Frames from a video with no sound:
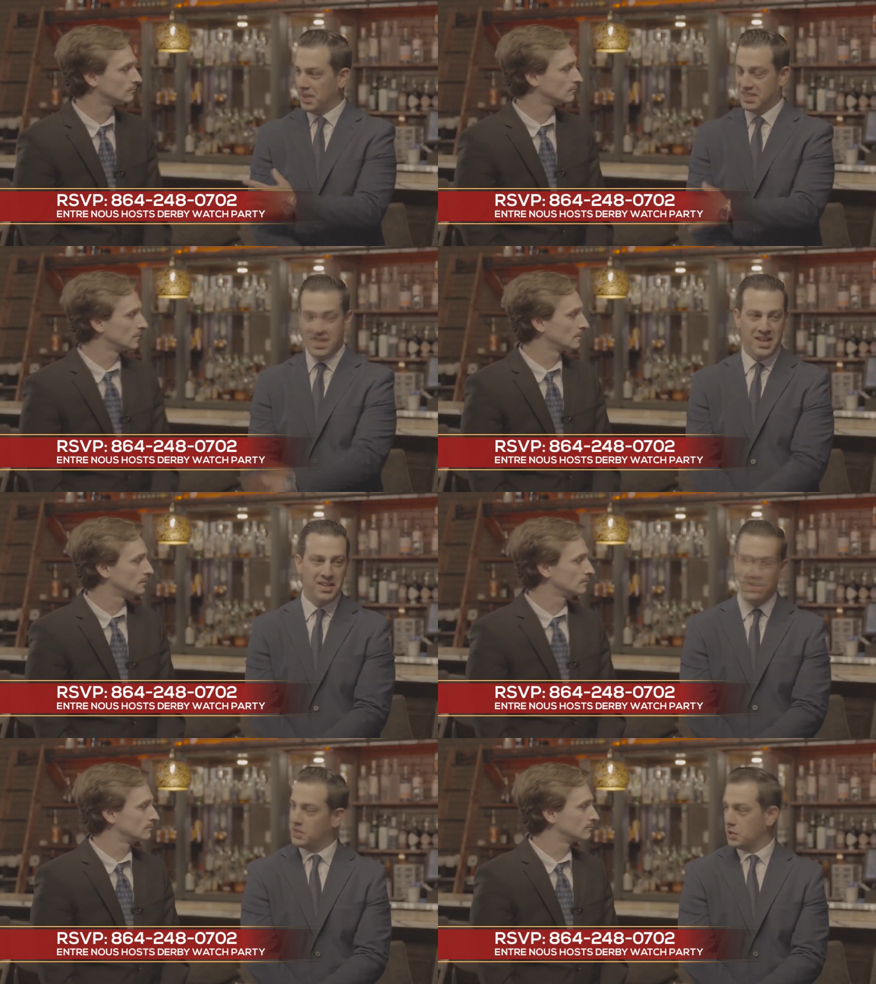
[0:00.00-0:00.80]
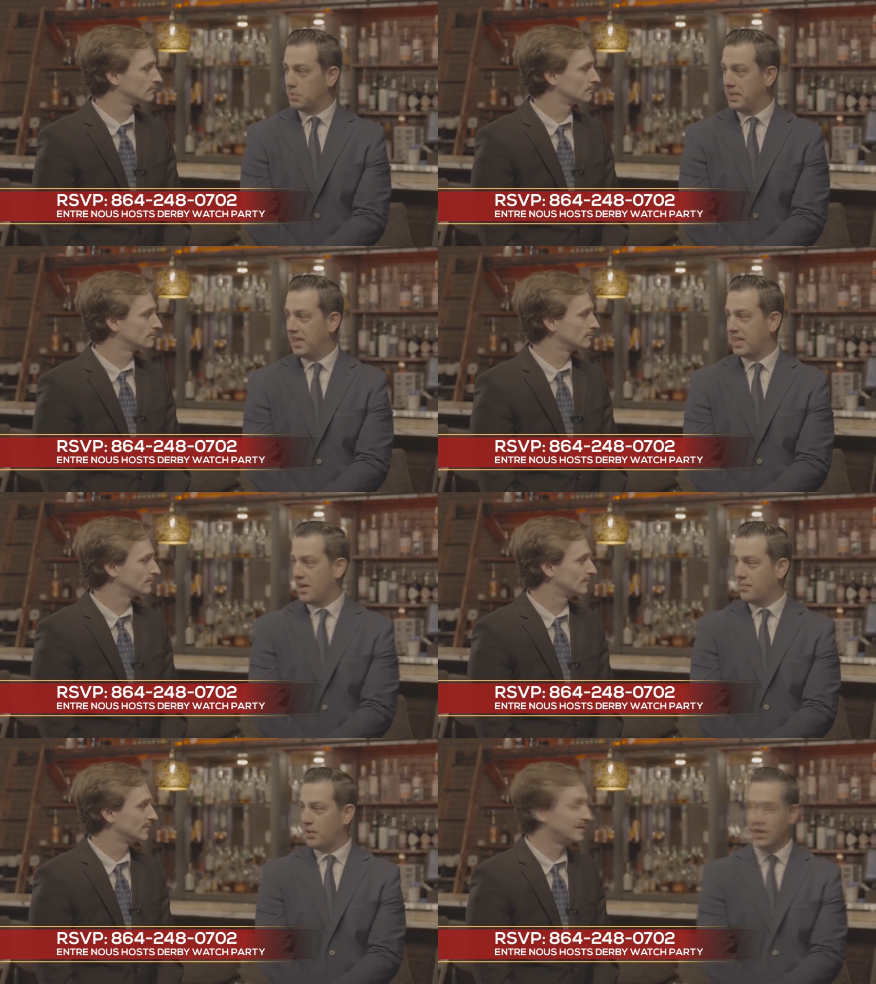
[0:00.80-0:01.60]
Speaker 1: runs that social media
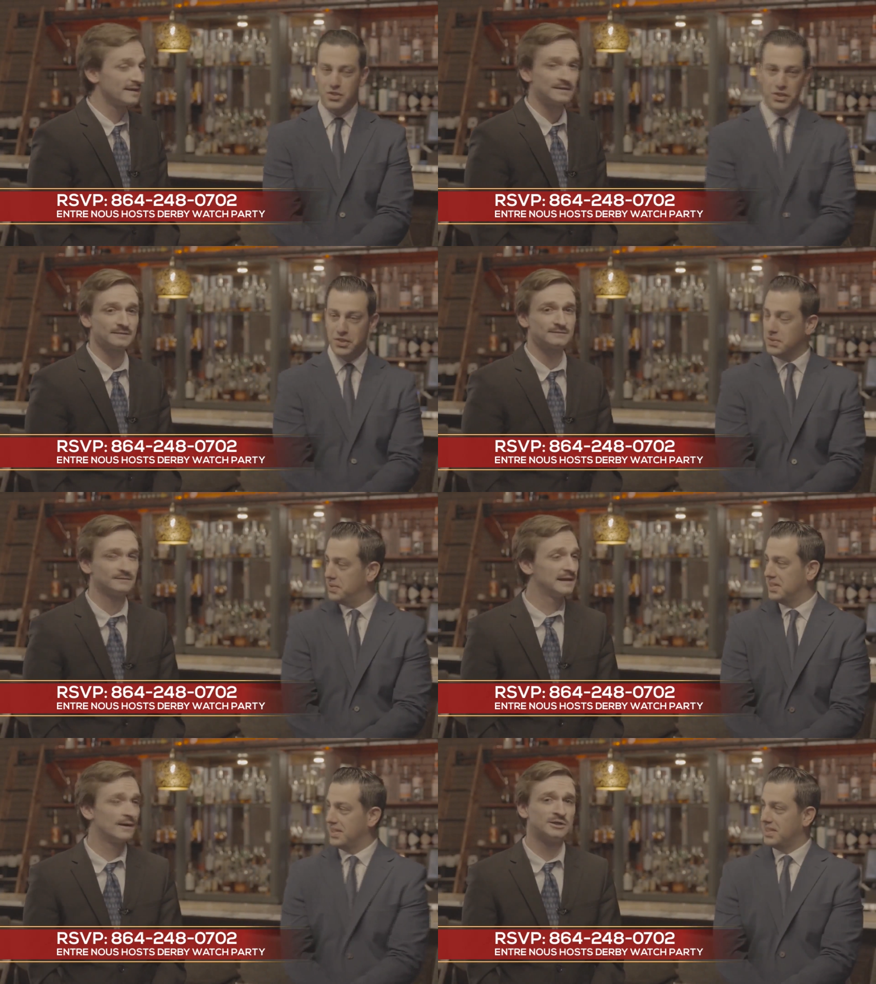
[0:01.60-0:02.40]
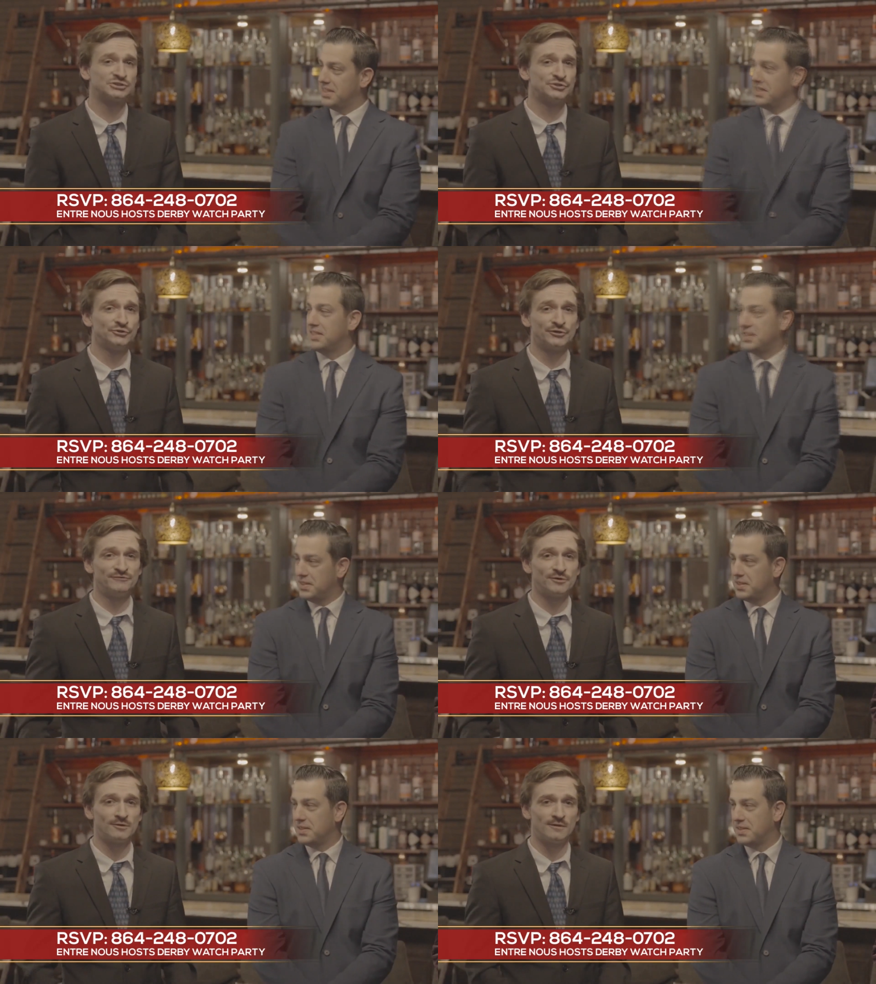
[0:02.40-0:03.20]
account for Entrepreneur.
Speaker 2: Yeah, yeah, Entrepreneur
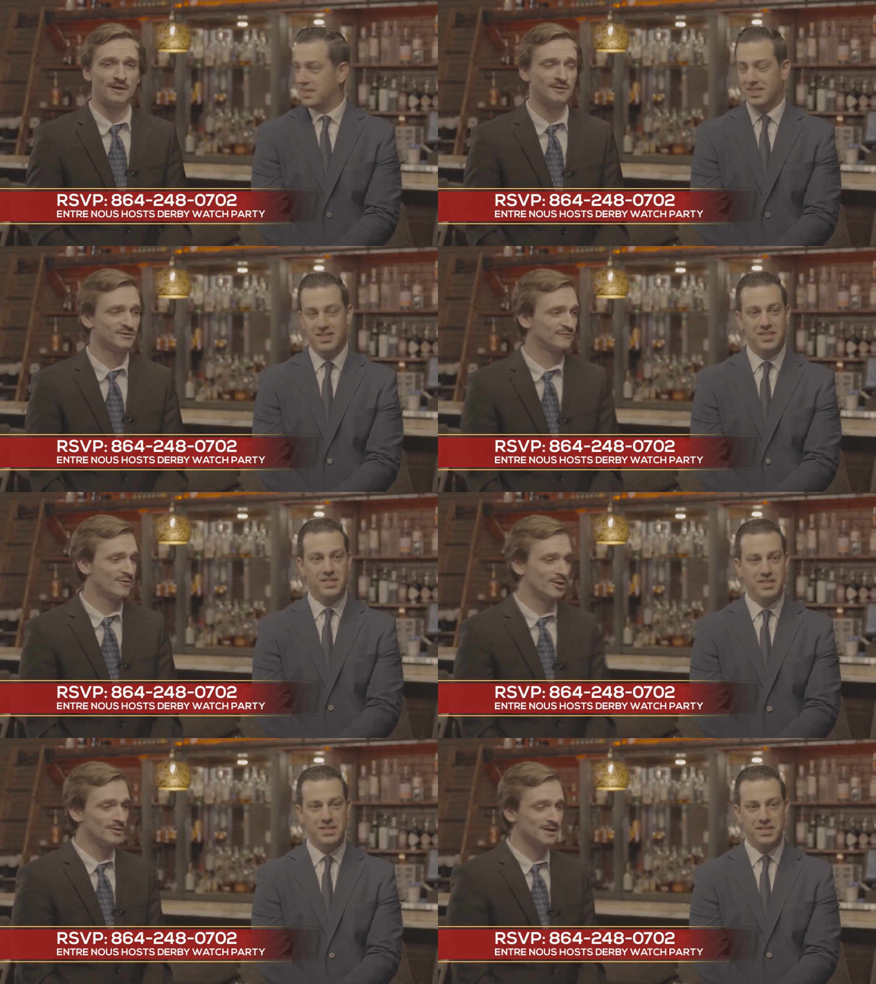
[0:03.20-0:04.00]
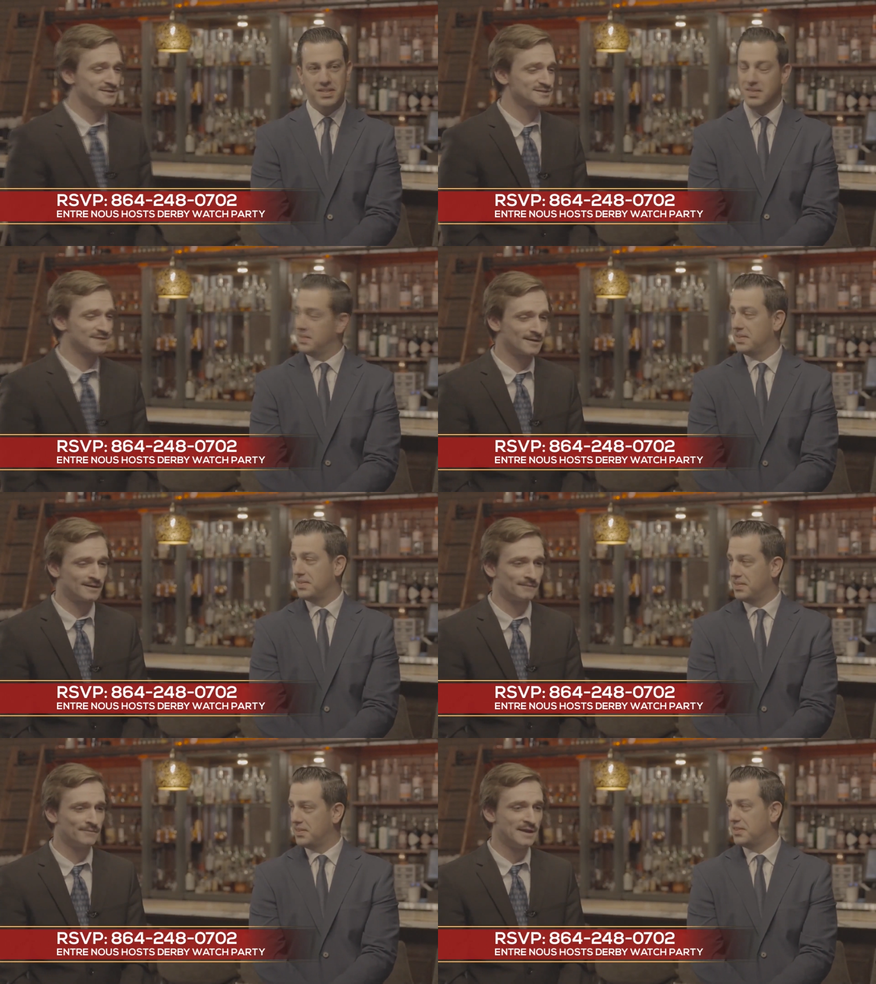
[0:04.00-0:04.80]
Greenville. Uh, you can follow us.
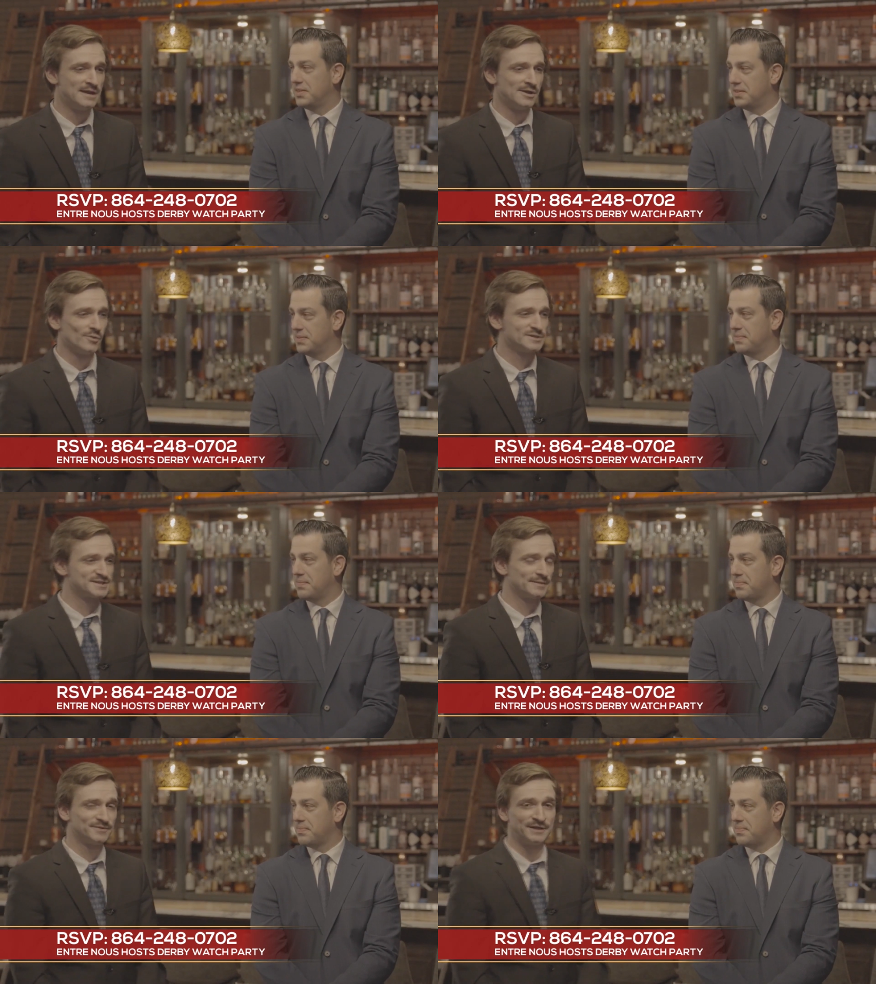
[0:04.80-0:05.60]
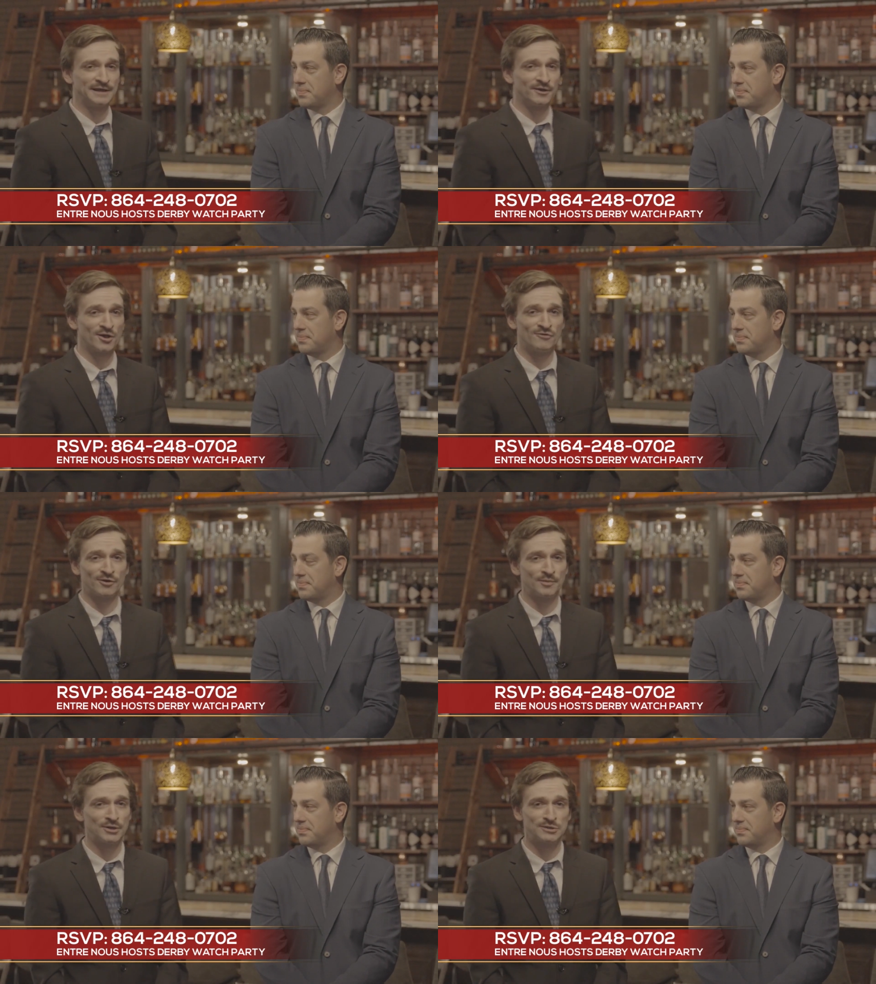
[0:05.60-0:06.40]
Um, we stay up to date on all of
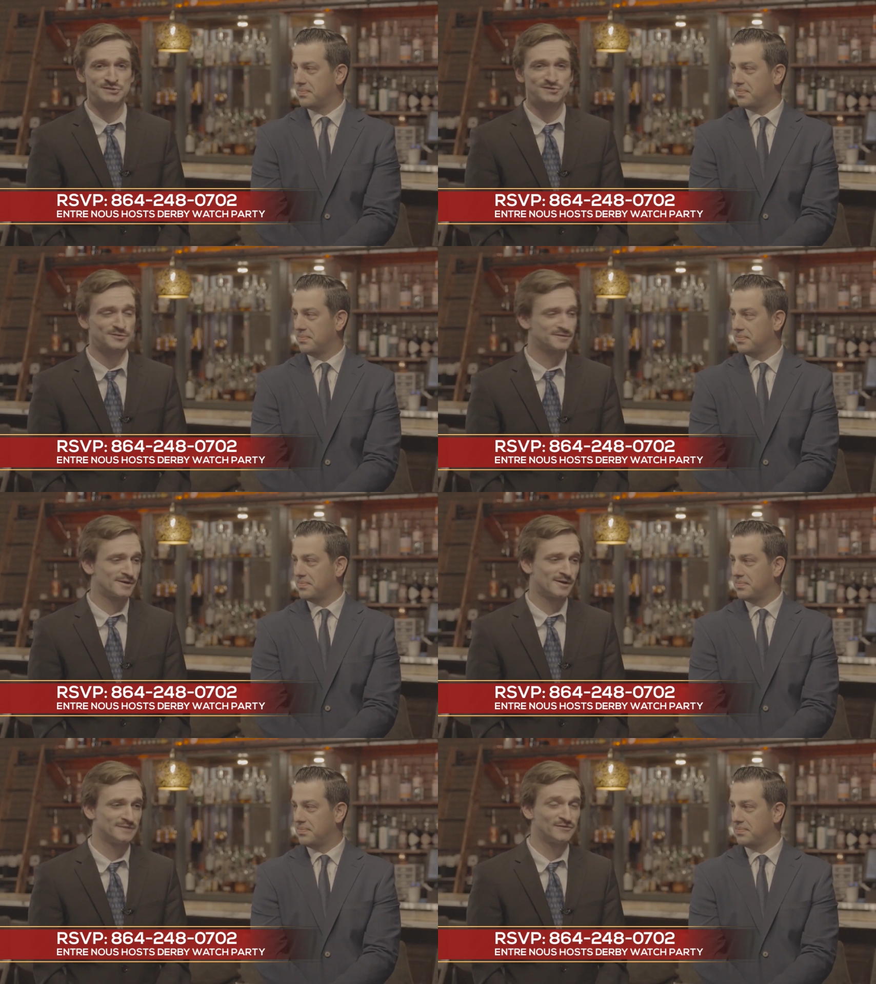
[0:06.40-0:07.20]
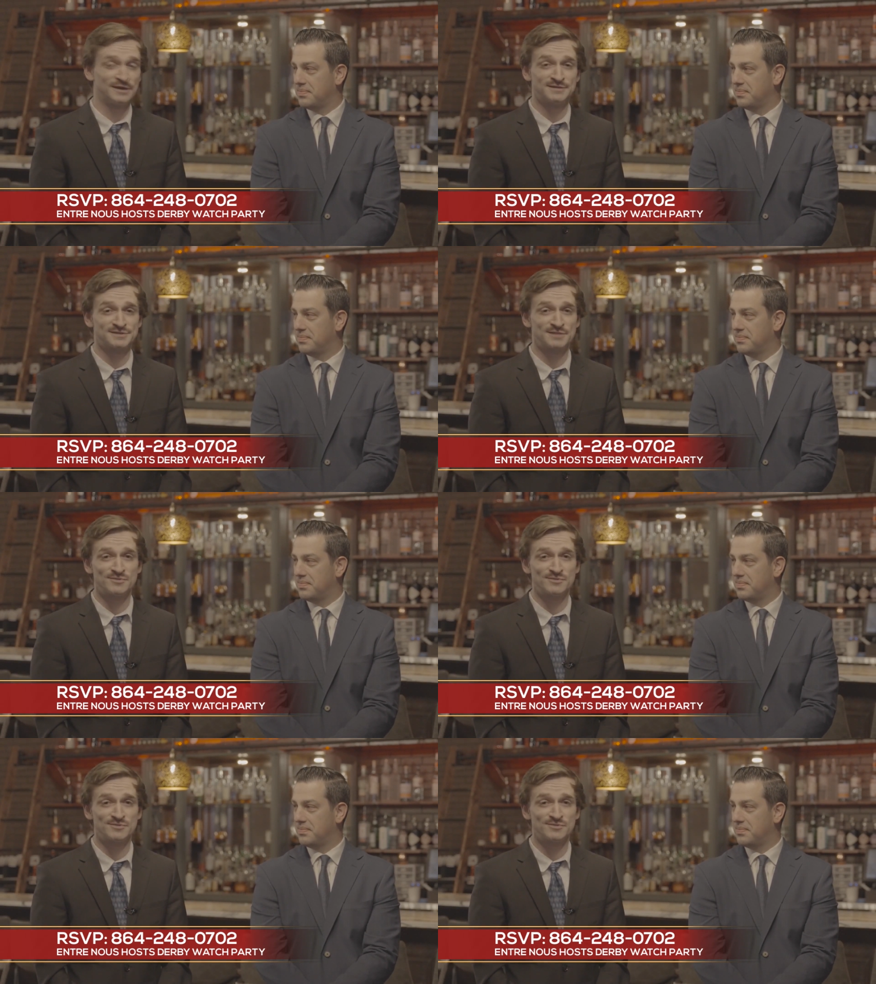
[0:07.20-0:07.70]
our posts with uh, events and